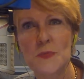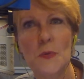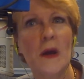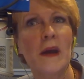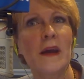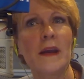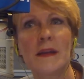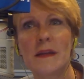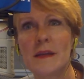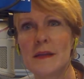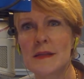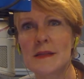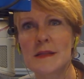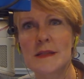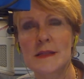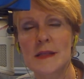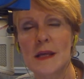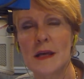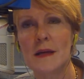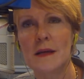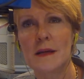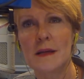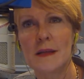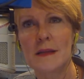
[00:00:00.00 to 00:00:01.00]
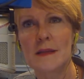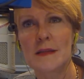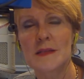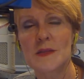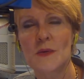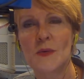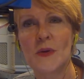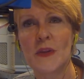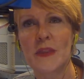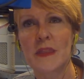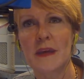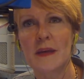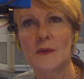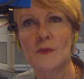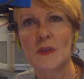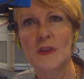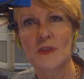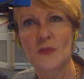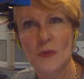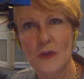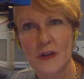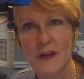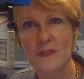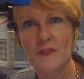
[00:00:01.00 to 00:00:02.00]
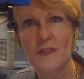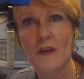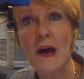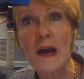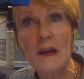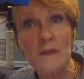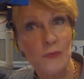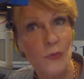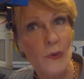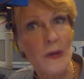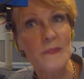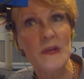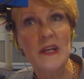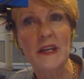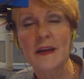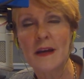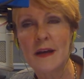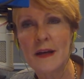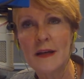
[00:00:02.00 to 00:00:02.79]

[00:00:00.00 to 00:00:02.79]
Right in this whole thing with 25 women,